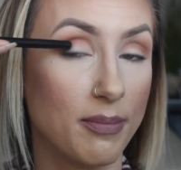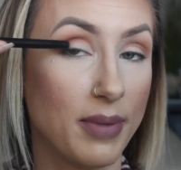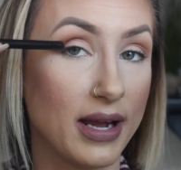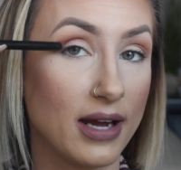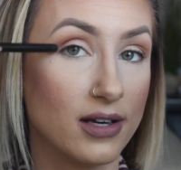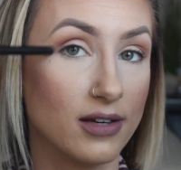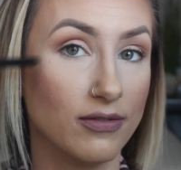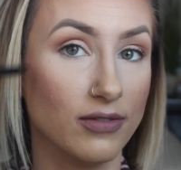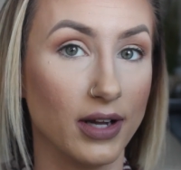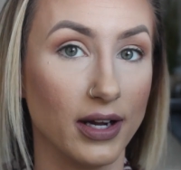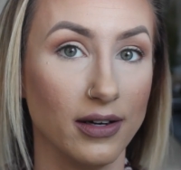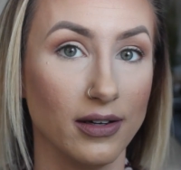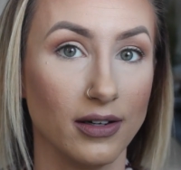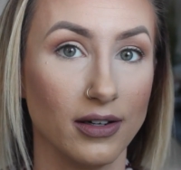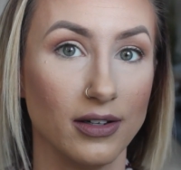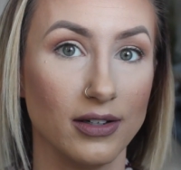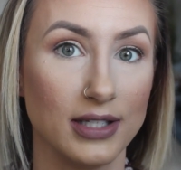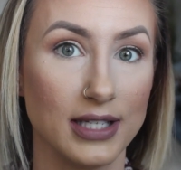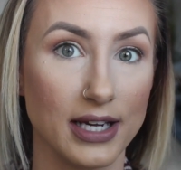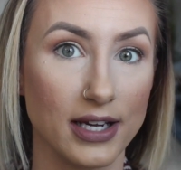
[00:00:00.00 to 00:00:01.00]
band of liner
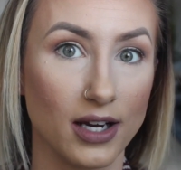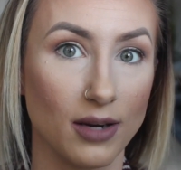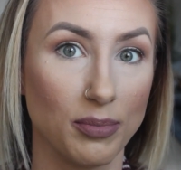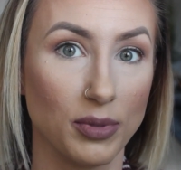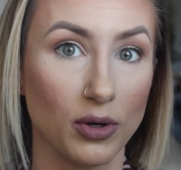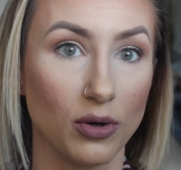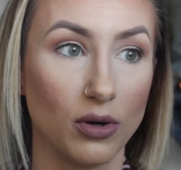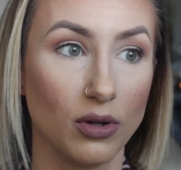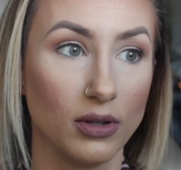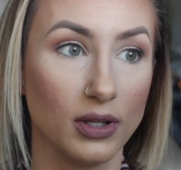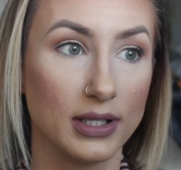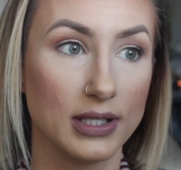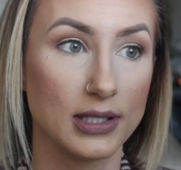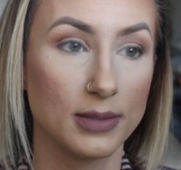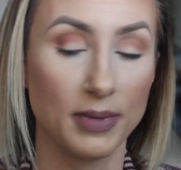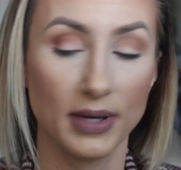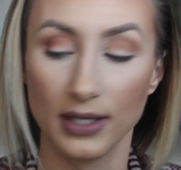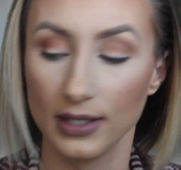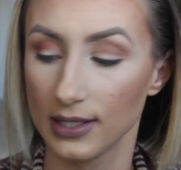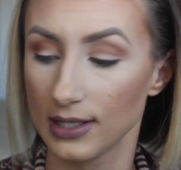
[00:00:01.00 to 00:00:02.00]
and take up your whole lid
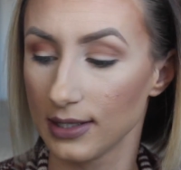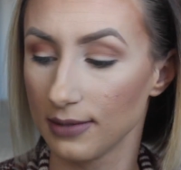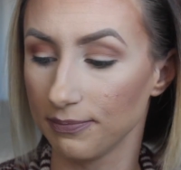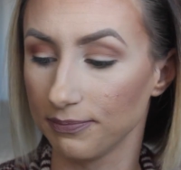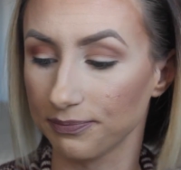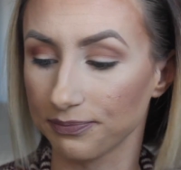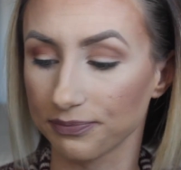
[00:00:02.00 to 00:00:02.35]
space.